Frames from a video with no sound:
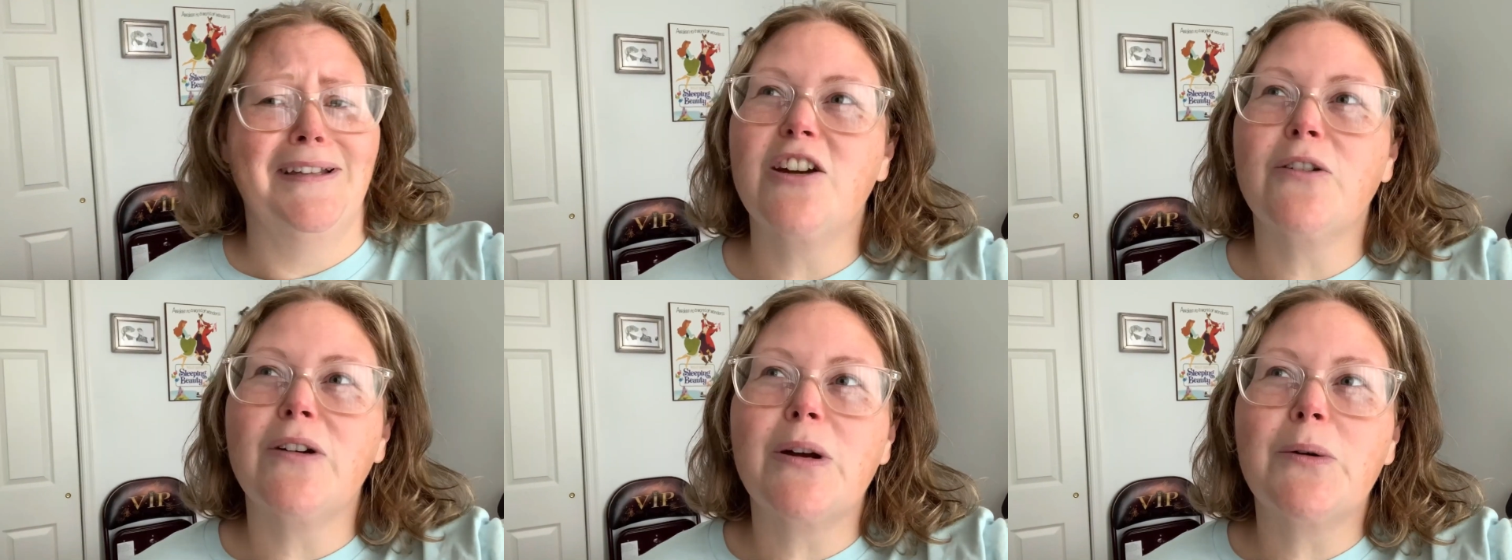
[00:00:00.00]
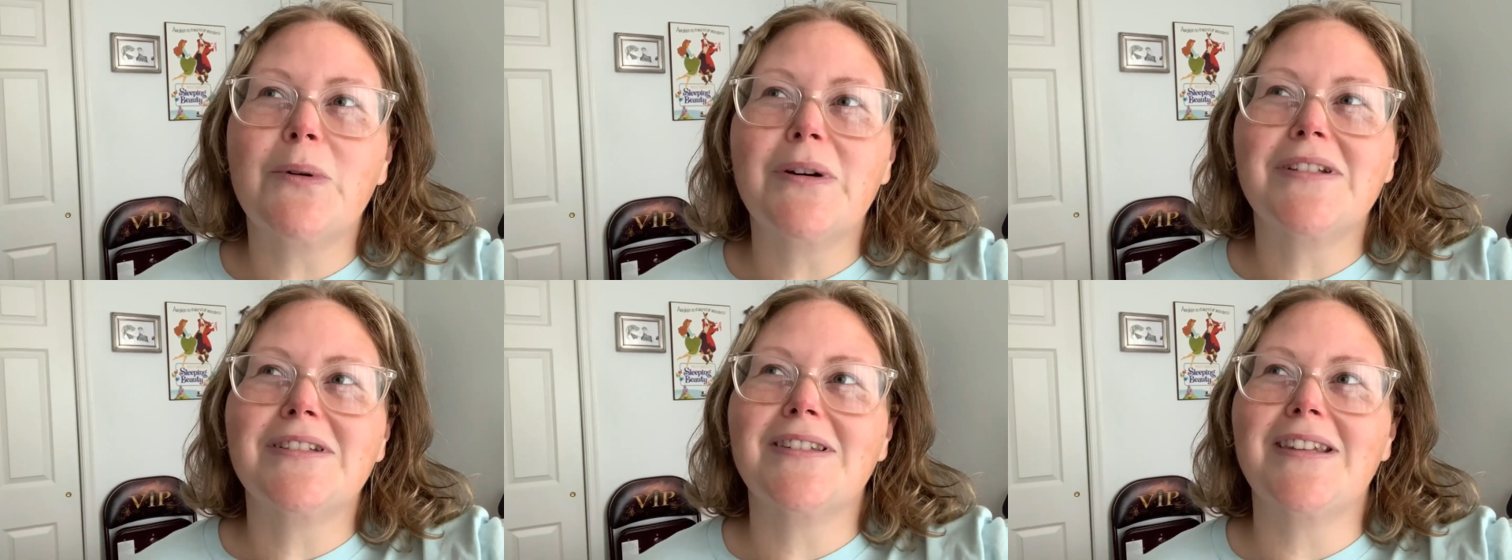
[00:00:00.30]
Here I
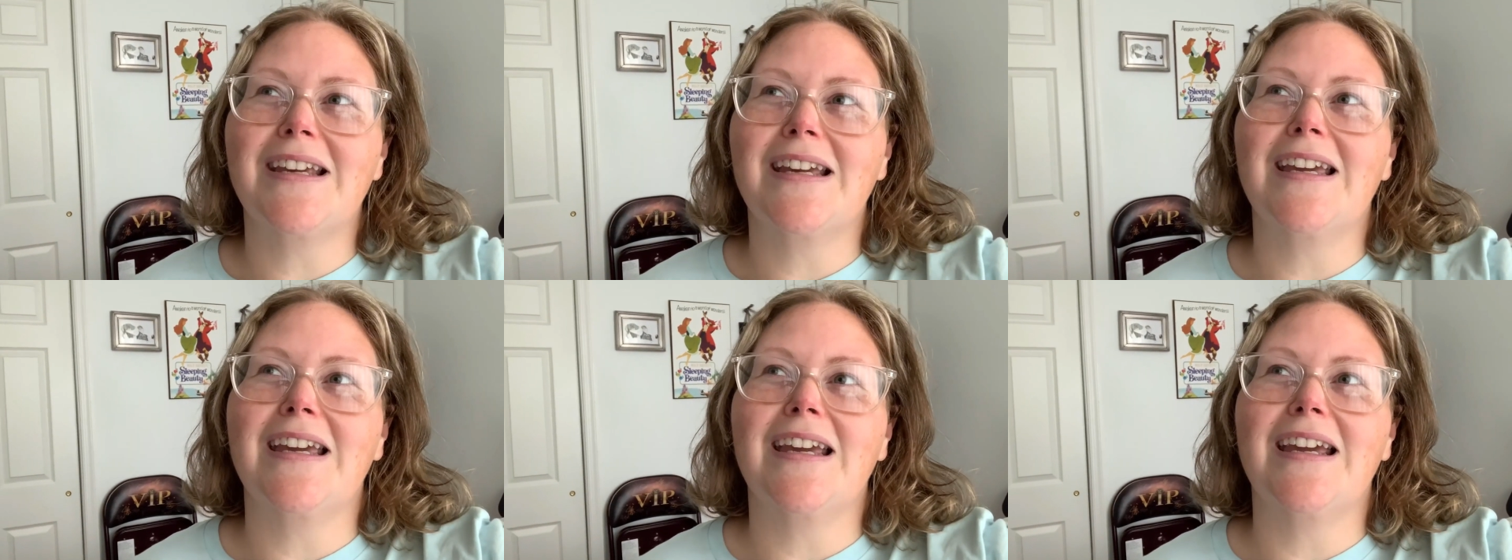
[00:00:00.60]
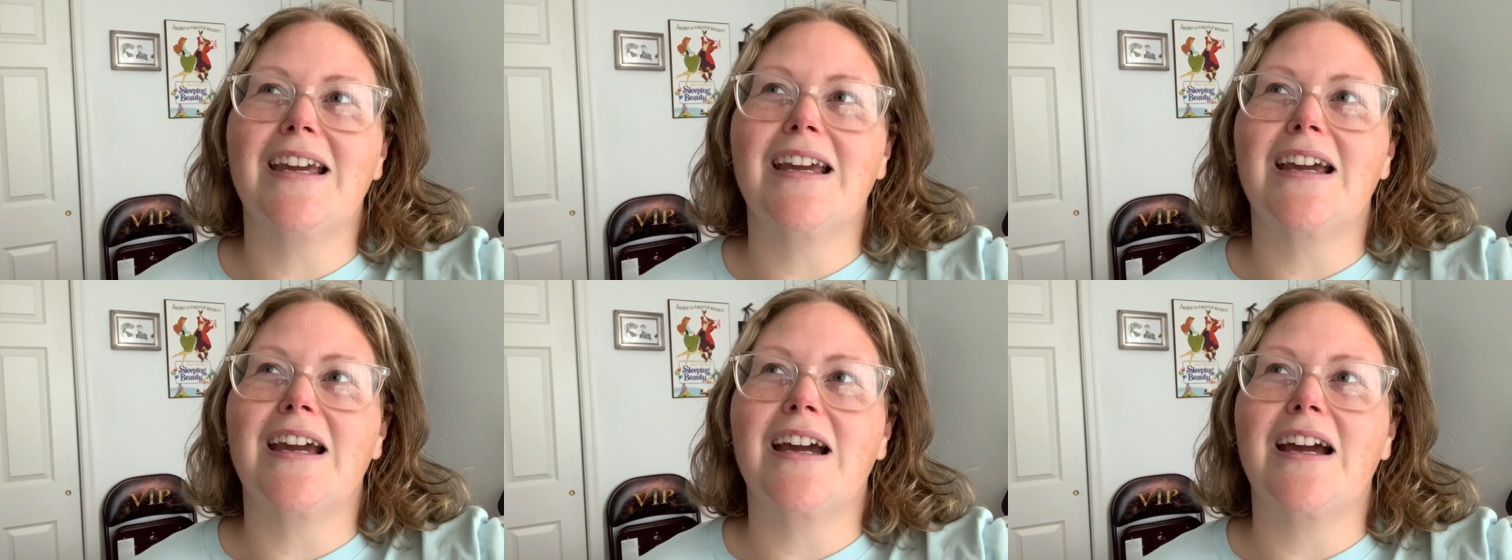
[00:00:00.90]
was
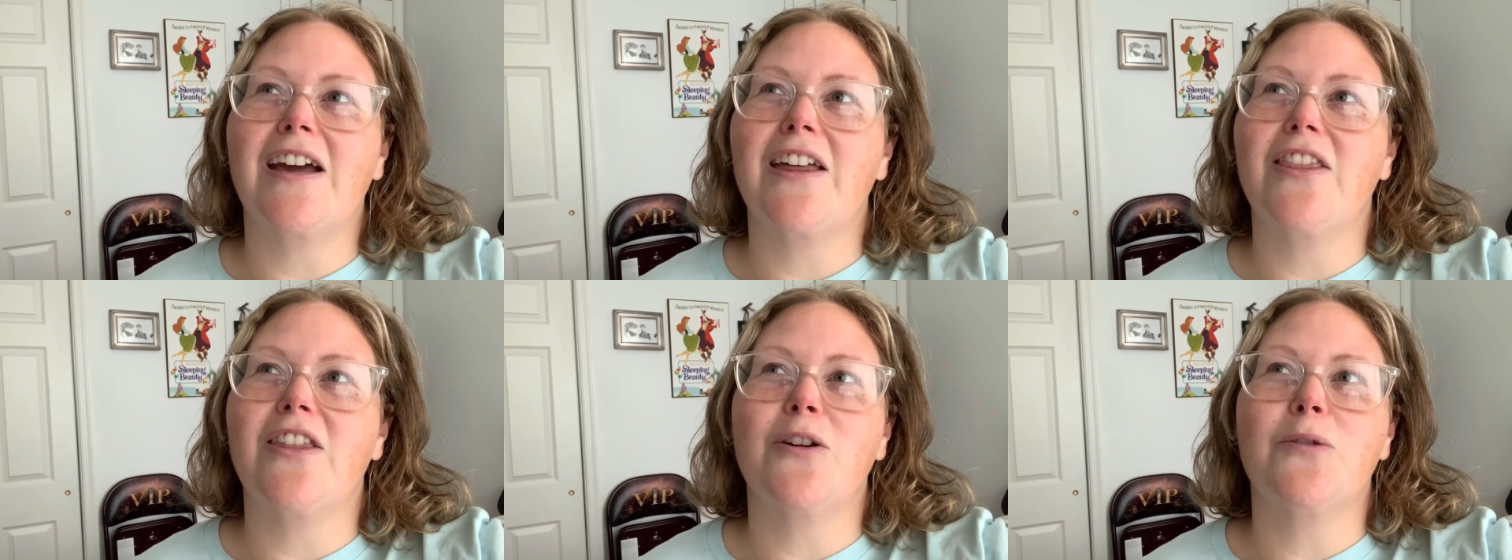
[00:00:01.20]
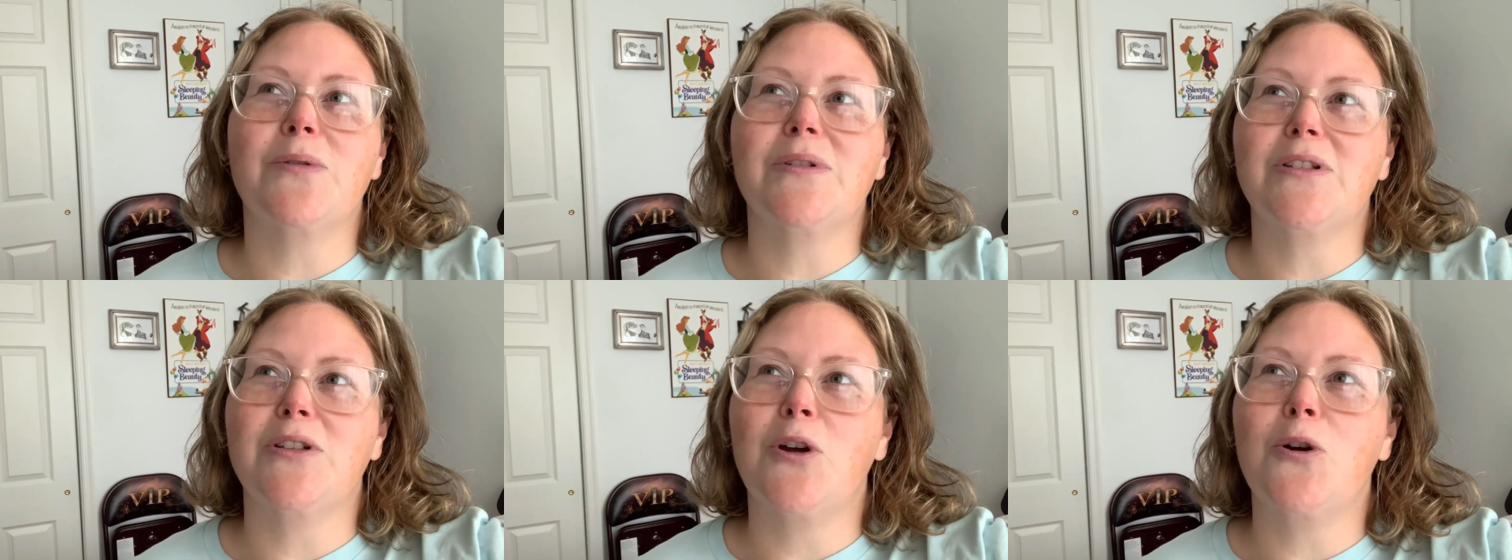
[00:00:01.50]
thinking
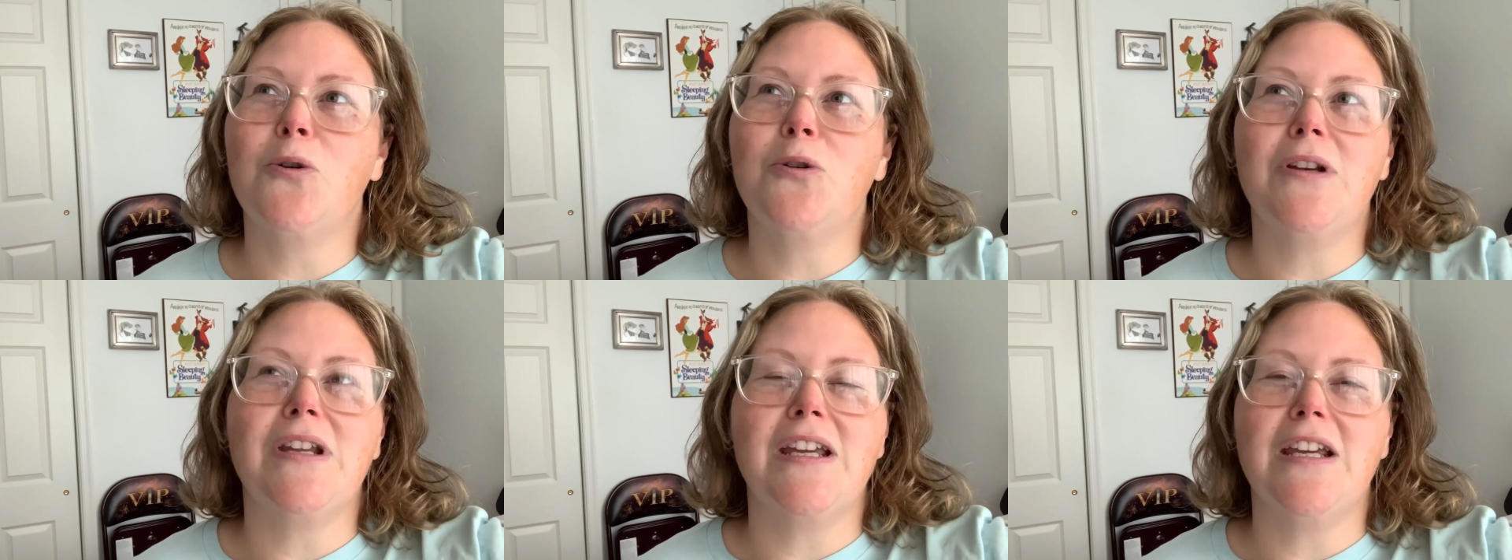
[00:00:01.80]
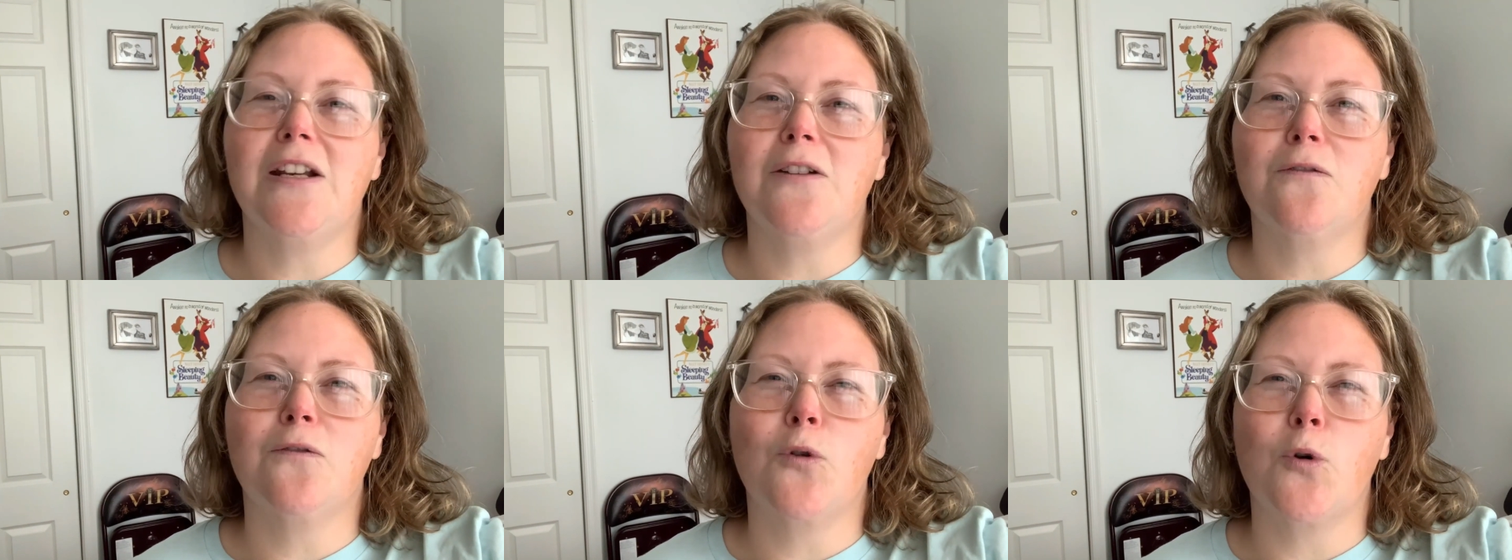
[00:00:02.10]
there was no
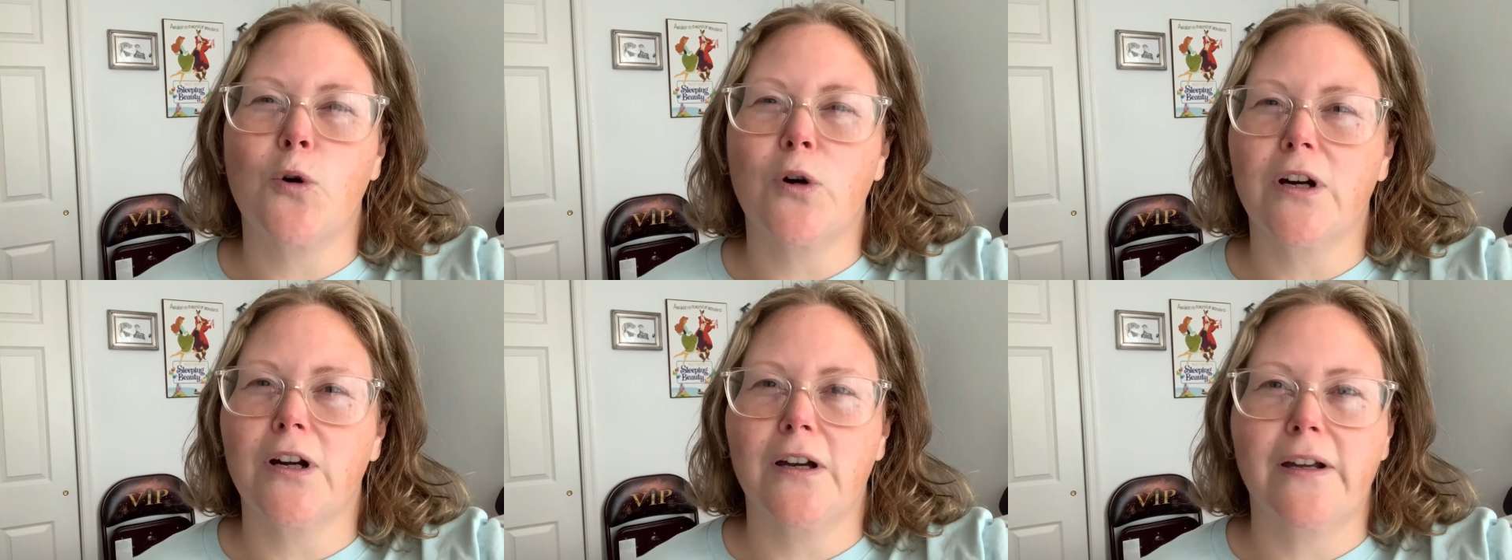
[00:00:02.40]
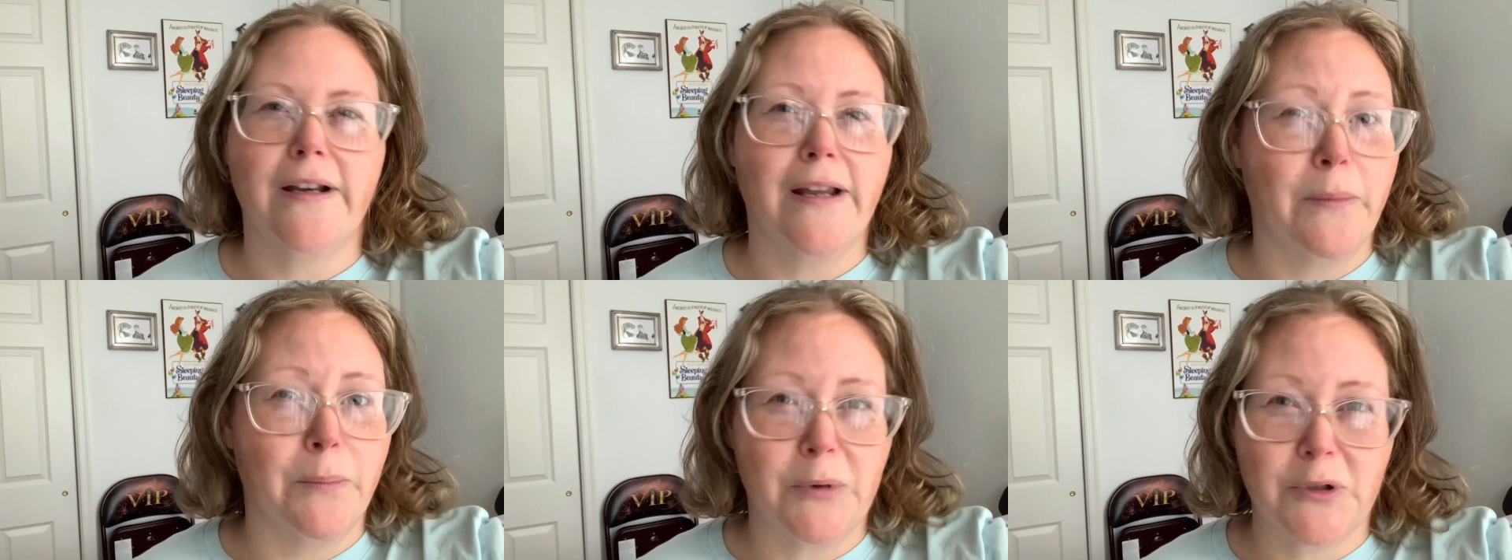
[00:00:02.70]
need for
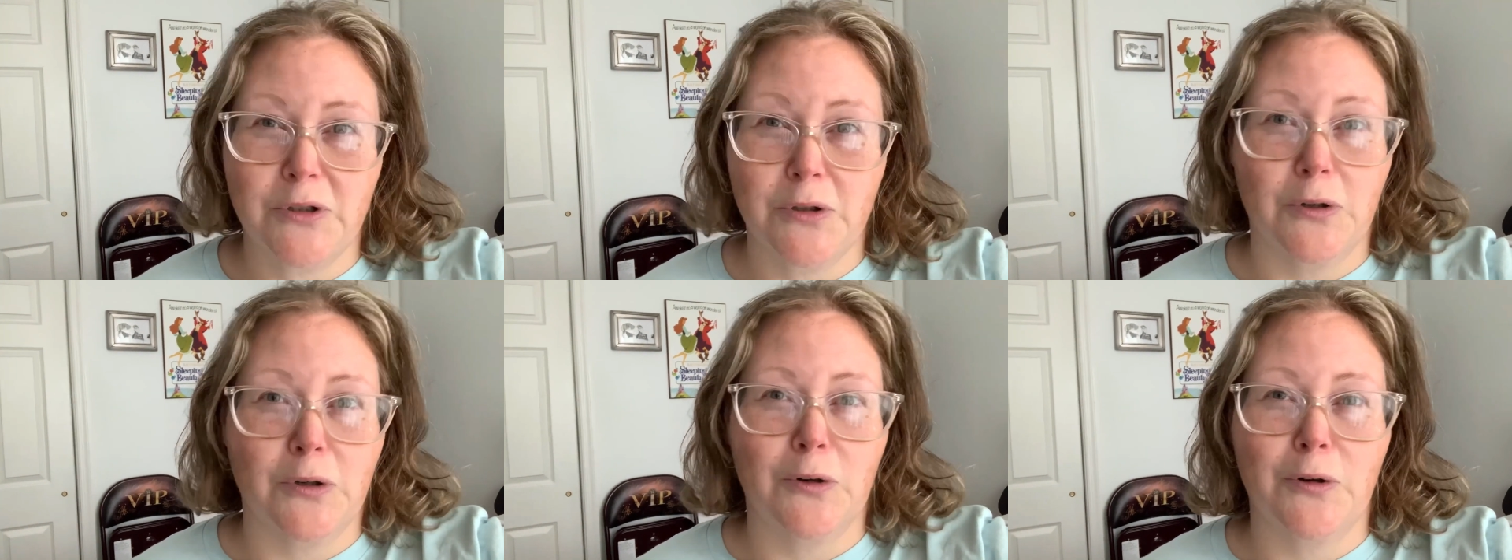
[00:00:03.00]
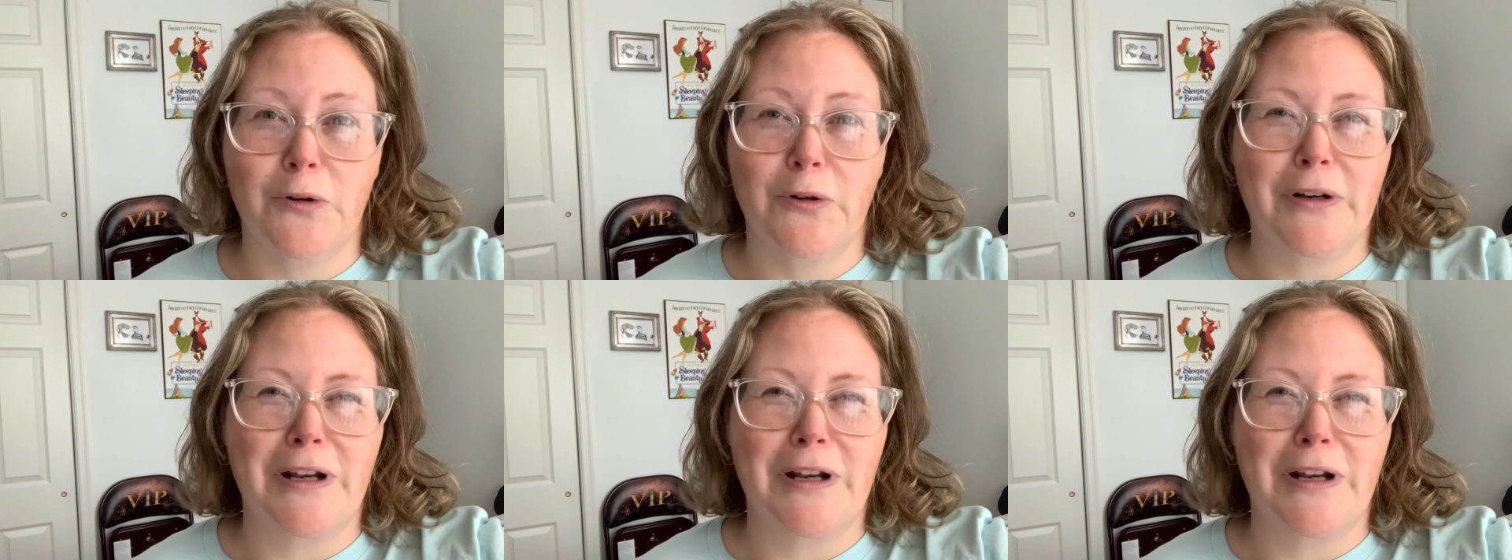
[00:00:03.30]
an epidural